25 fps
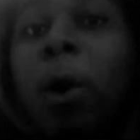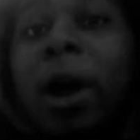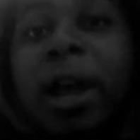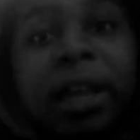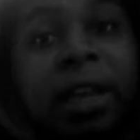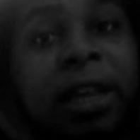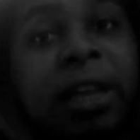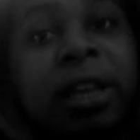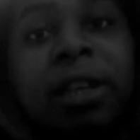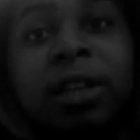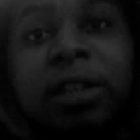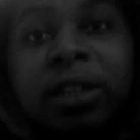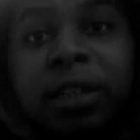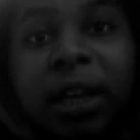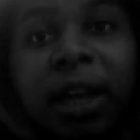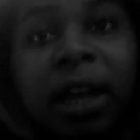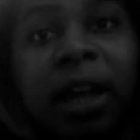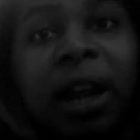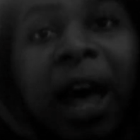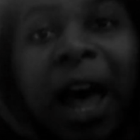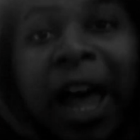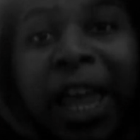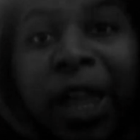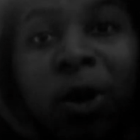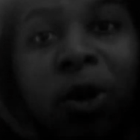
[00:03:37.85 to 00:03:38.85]
white kids
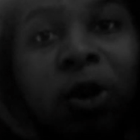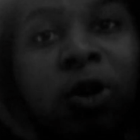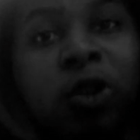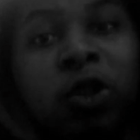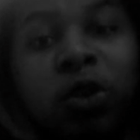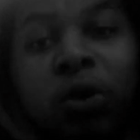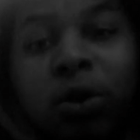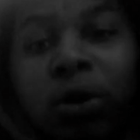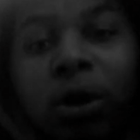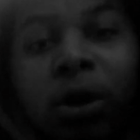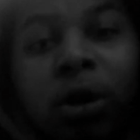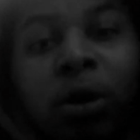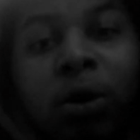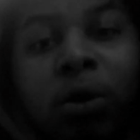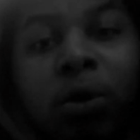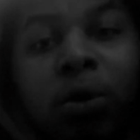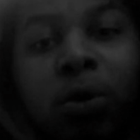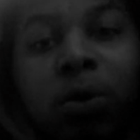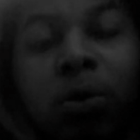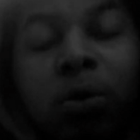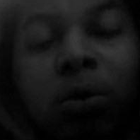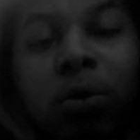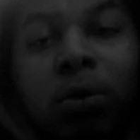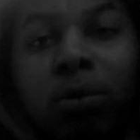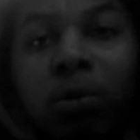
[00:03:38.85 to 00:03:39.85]
that I also
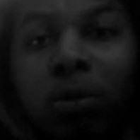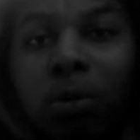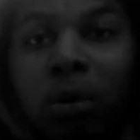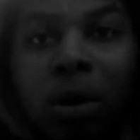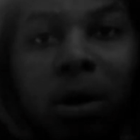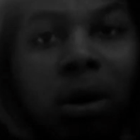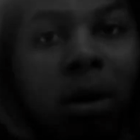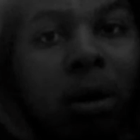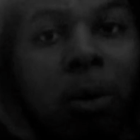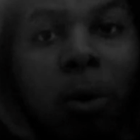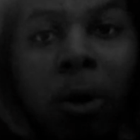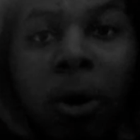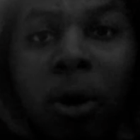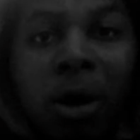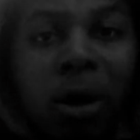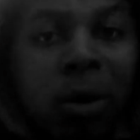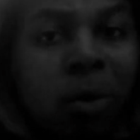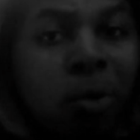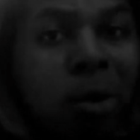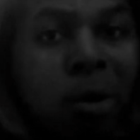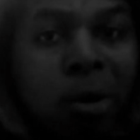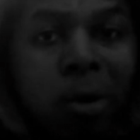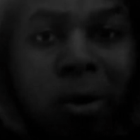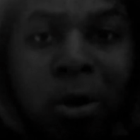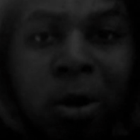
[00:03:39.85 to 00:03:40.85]
know who
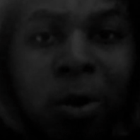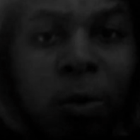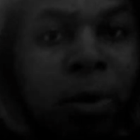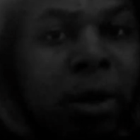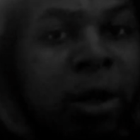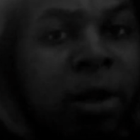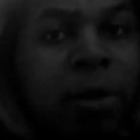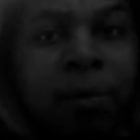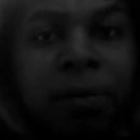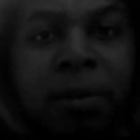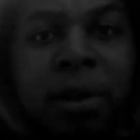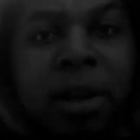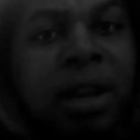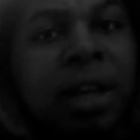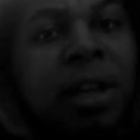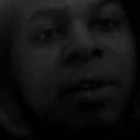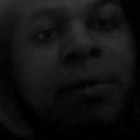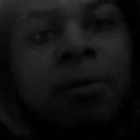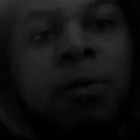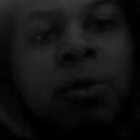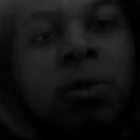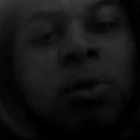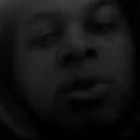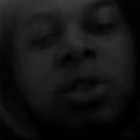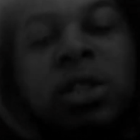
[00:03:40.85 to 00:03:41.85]
are on welfare and have